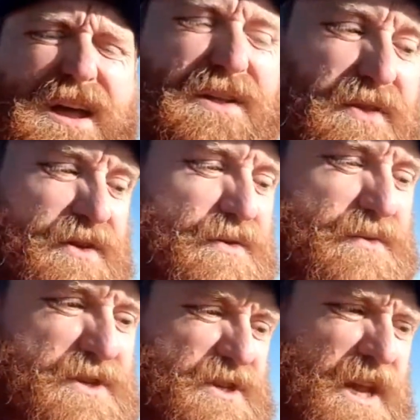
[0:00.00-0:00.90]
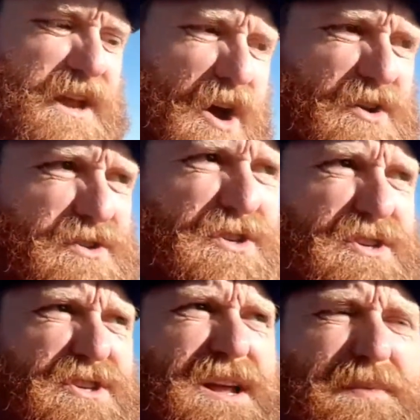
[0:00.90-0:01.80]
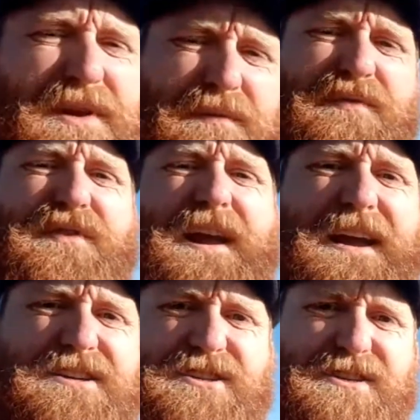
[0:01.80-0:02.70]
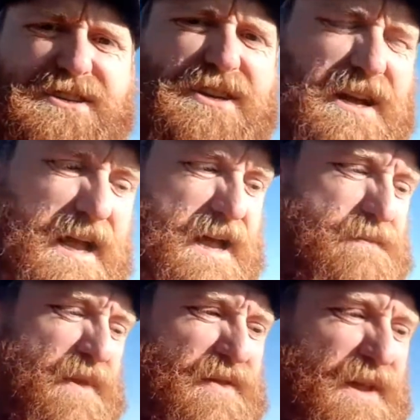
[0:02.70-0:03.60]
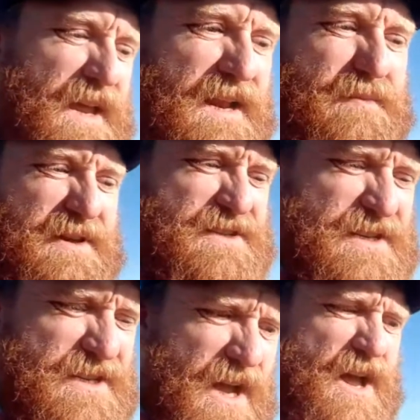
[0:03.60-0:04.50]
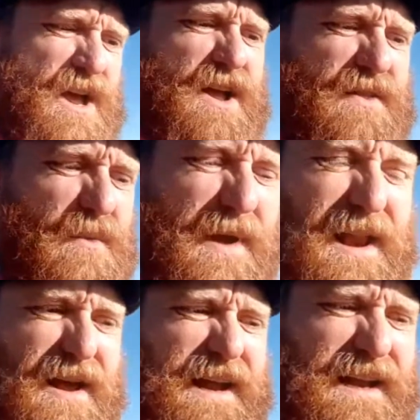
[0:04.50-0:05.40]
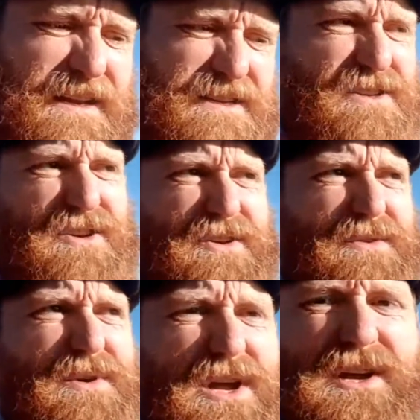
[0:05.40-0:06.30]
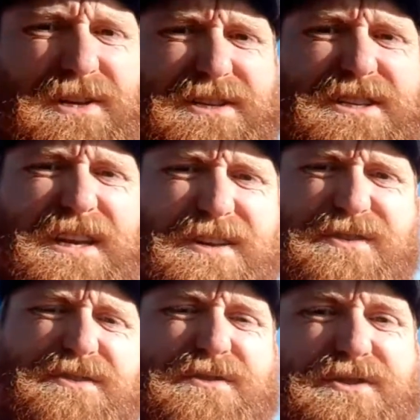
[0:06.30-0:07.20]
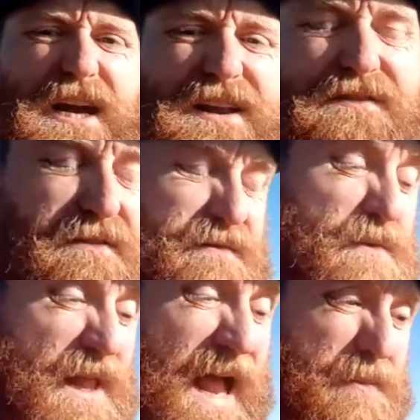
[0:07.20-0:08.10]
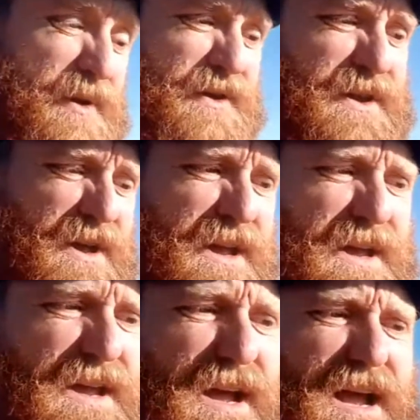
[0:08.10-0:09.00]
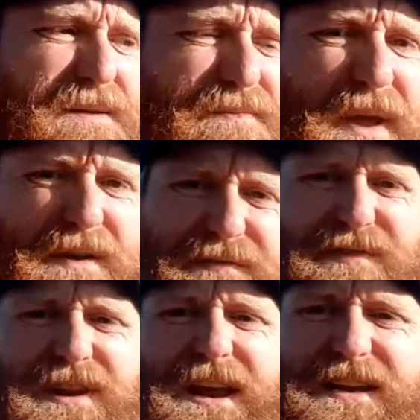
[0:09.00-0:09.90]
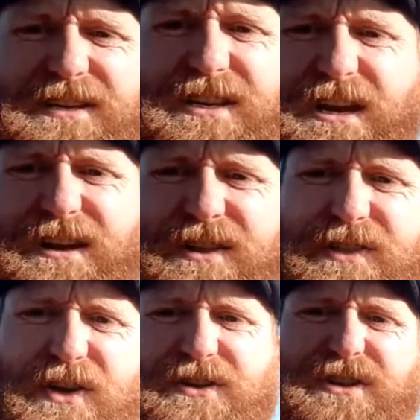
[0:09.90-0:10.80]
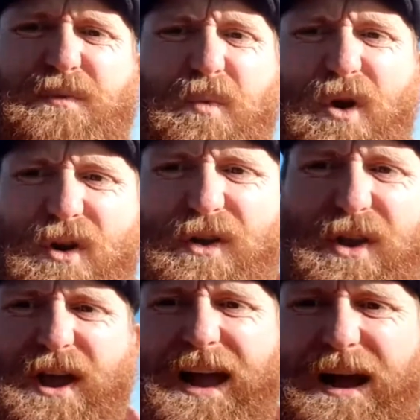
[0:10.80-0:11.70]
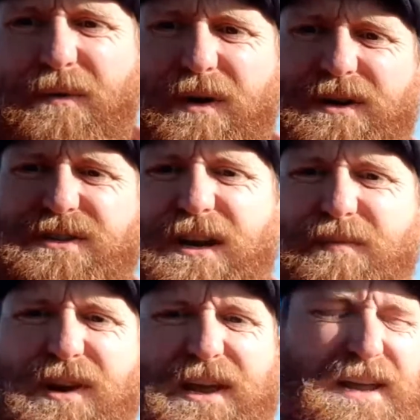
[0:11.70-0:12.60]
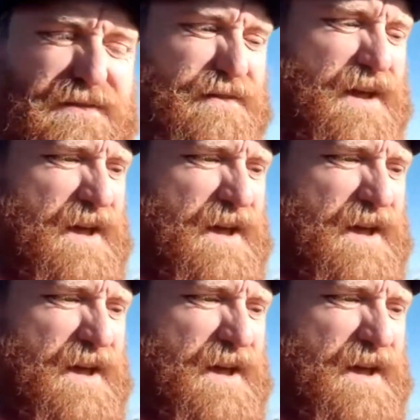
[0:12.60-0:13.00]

that you would see us snapping up free agents. I think any business that we're likely to do to see us through till January will happen over the next 31 hours, I believe.